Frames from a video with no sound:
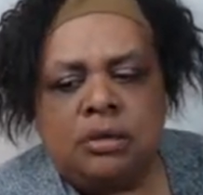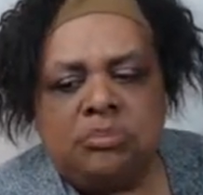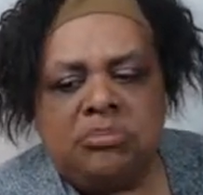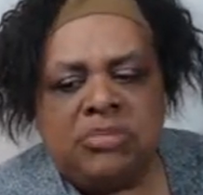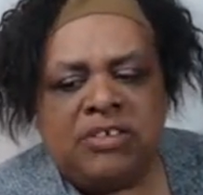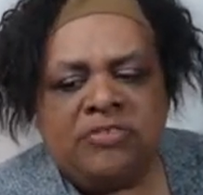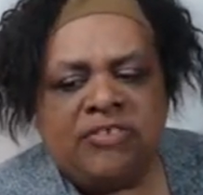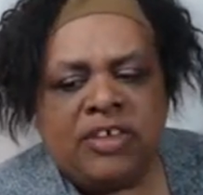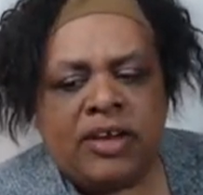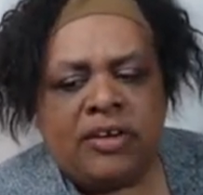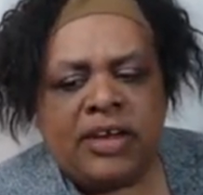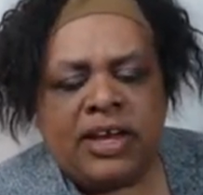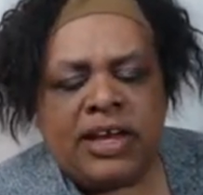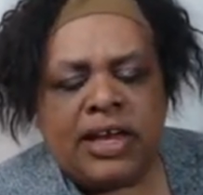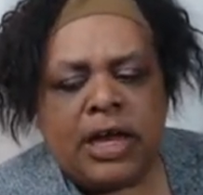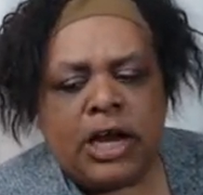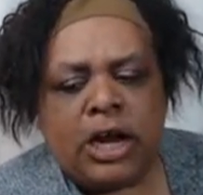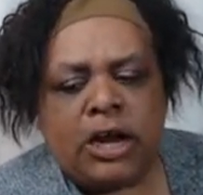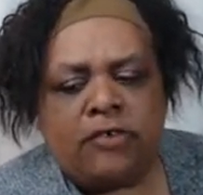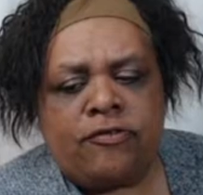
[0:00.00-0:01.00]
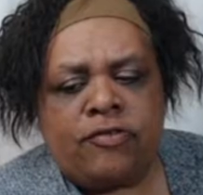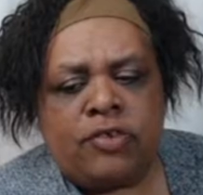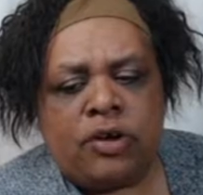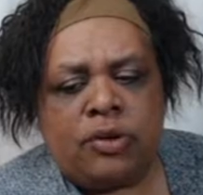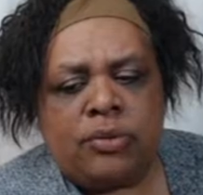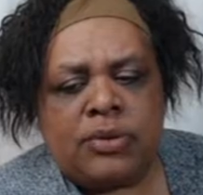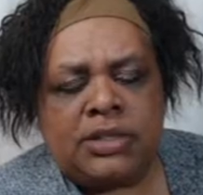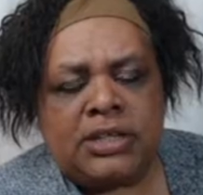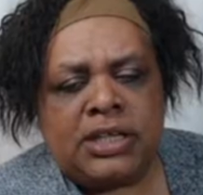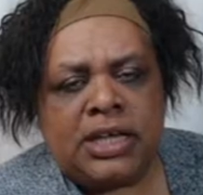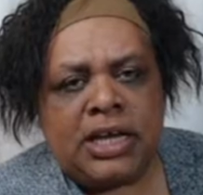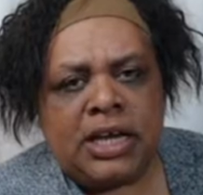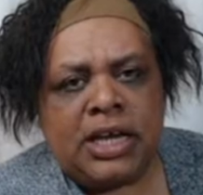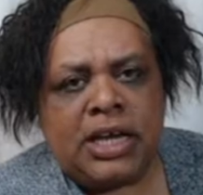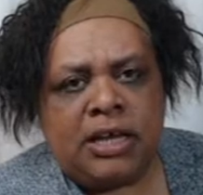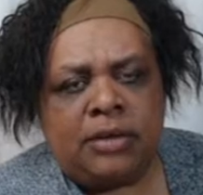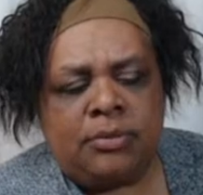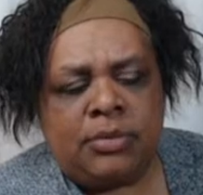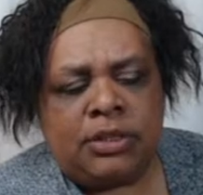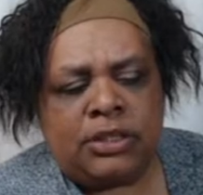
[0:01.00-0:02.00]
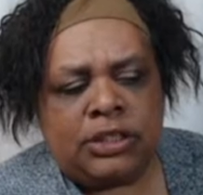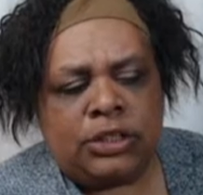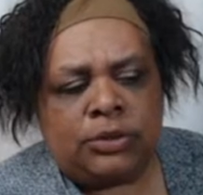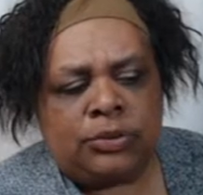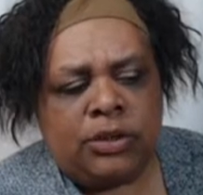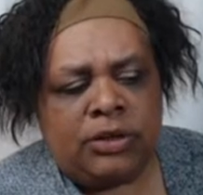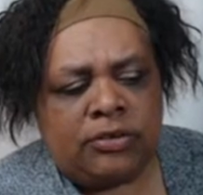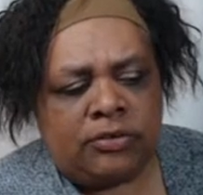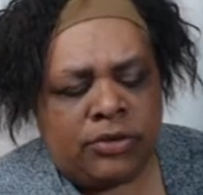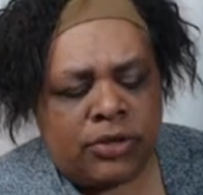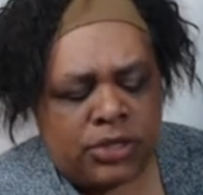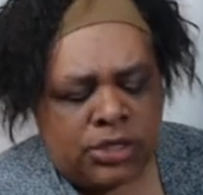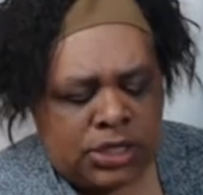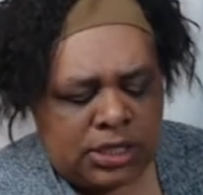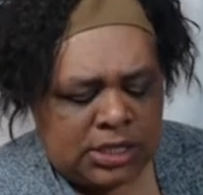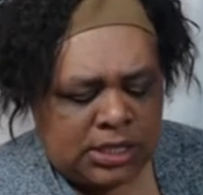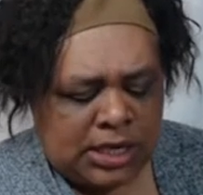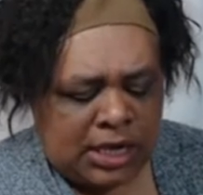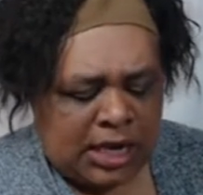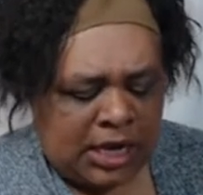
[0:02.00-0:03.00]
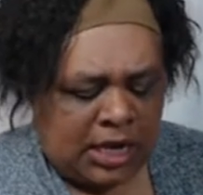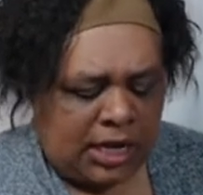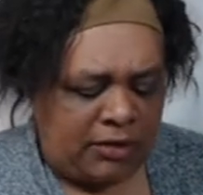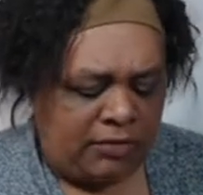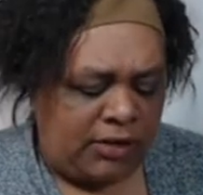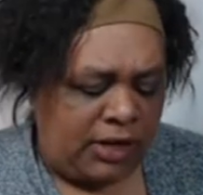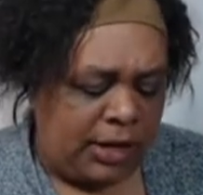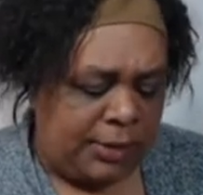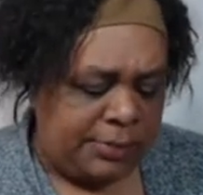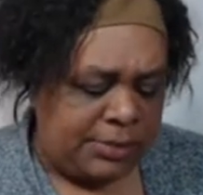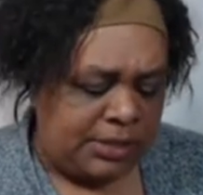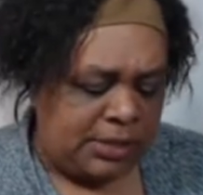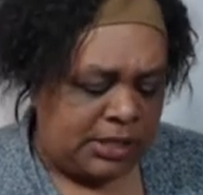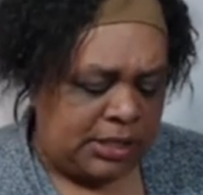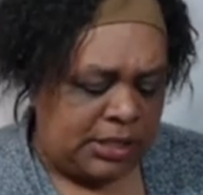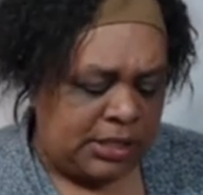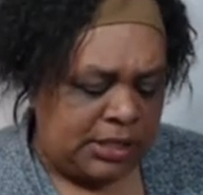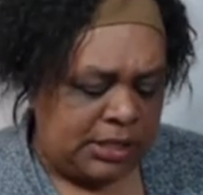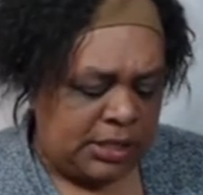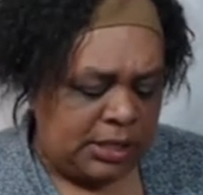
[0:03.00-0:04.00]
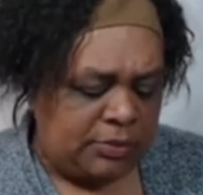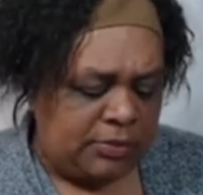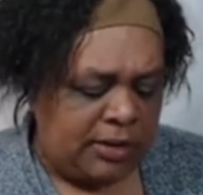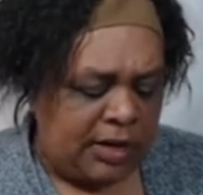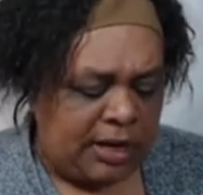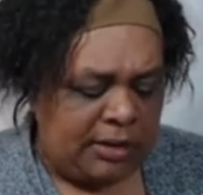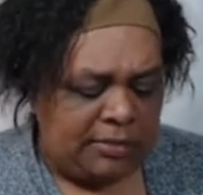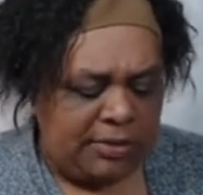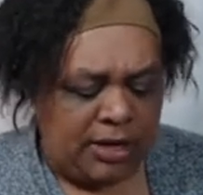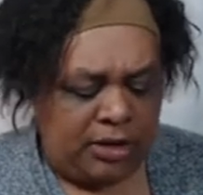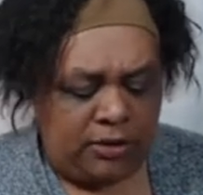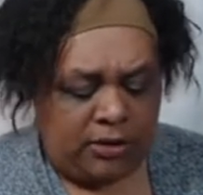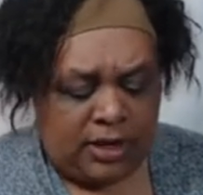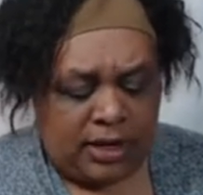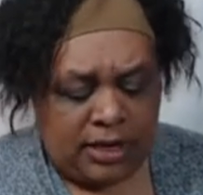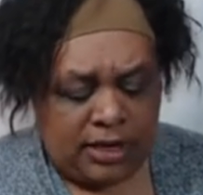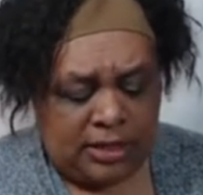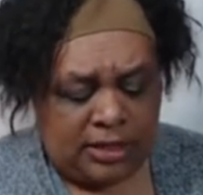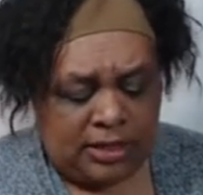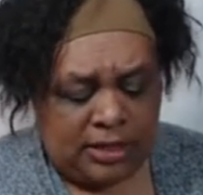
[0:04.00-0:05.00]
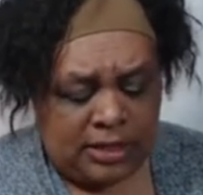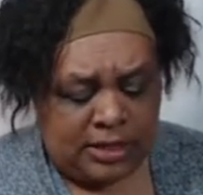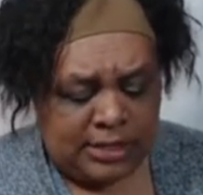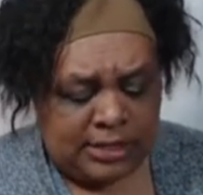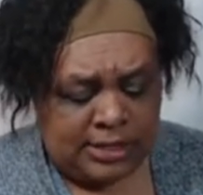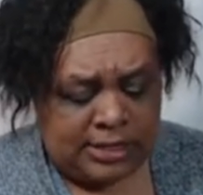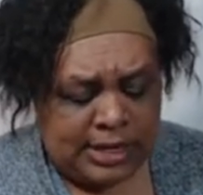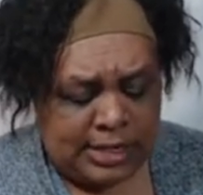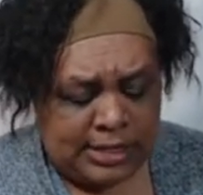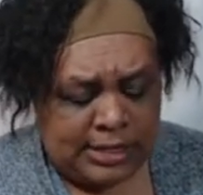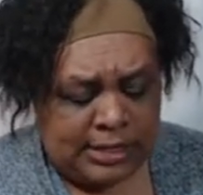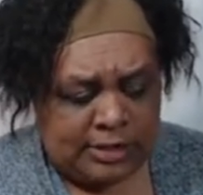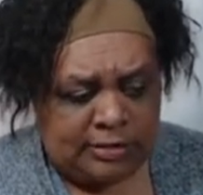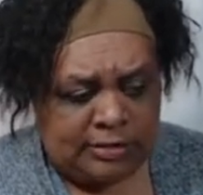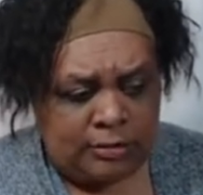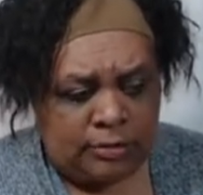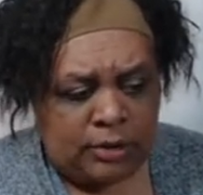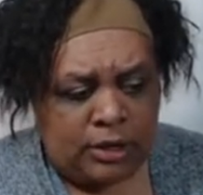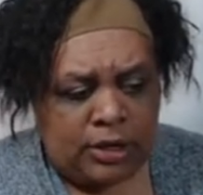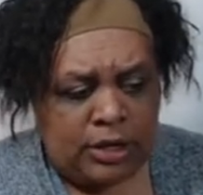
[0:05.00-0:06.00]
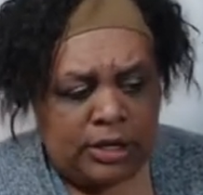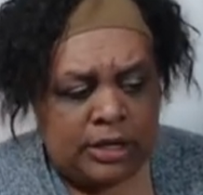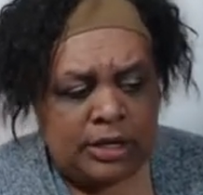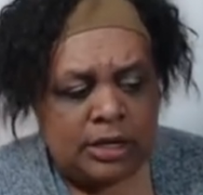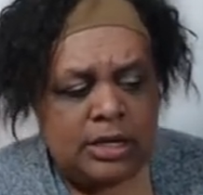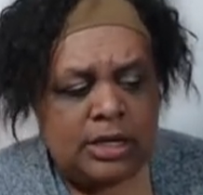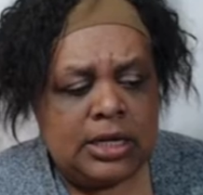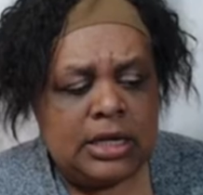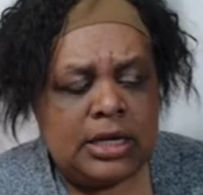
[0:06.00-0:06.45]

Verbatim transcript: Be very careful with the eight, with the Three of Crystals and Eight of Cups. This is what I'm hearing in this sense of the word.